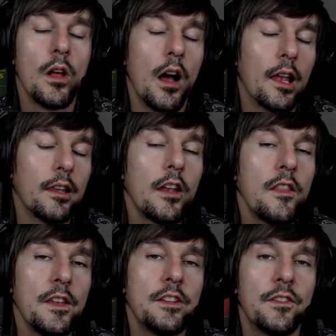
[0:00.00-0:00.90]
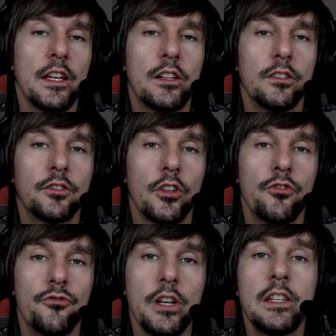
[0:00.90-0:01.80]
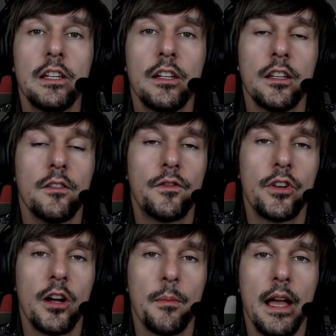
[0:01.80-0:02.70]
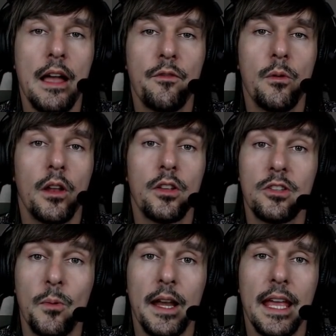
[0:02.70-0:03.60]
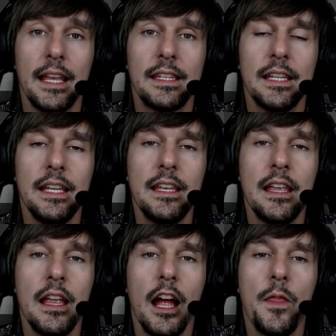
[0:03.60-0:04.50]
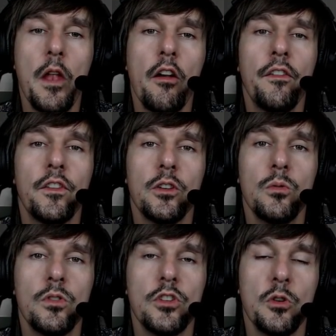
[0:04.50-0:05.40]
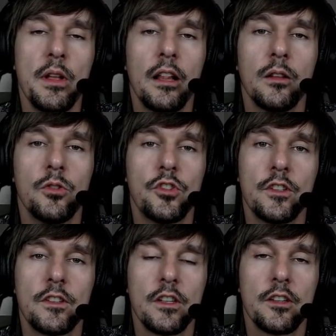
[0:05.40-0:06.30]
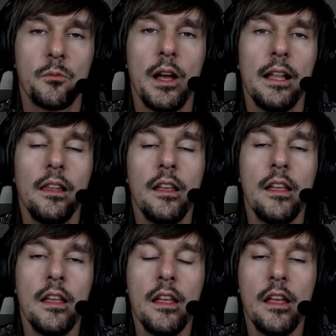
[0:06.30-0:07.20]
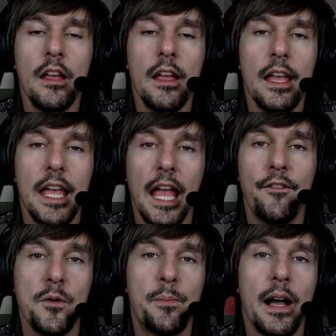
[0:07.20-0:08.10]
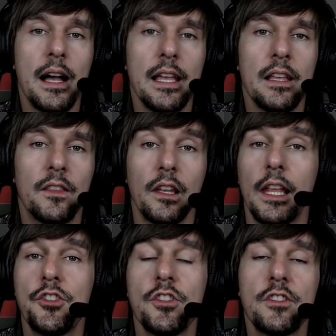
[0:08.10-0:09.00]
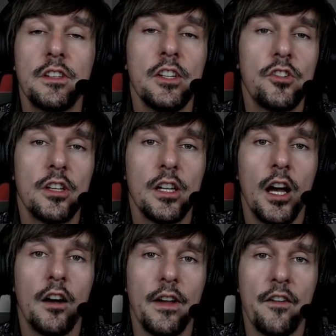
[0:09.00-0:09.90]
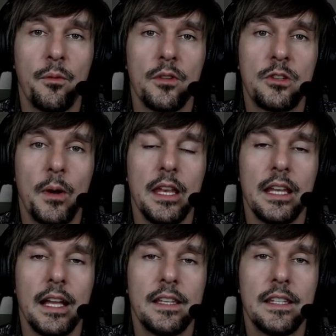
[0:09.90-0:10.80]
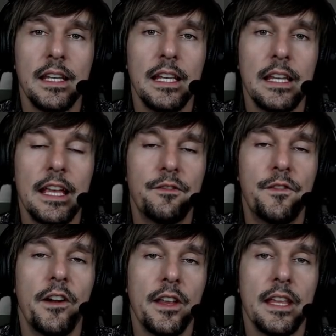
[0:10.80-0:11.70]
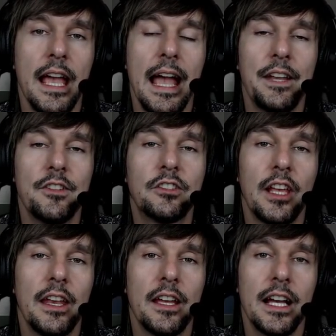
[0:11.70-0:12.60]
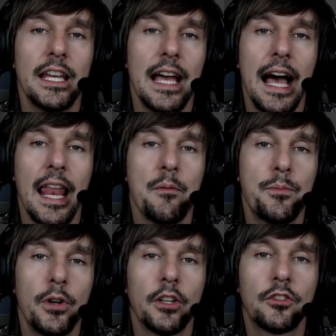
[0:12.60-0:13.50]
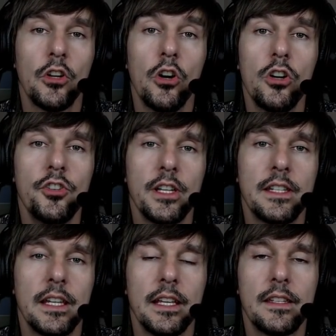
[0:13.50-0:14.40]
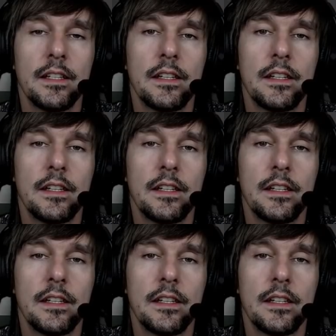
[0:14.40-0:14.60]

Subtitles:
a lot of these vehicles return from F1 2018, and there are a few new inclusions as well. If you buy the Legends edition of F1 2019, it's very Ed Senna and Alain Prost orientated,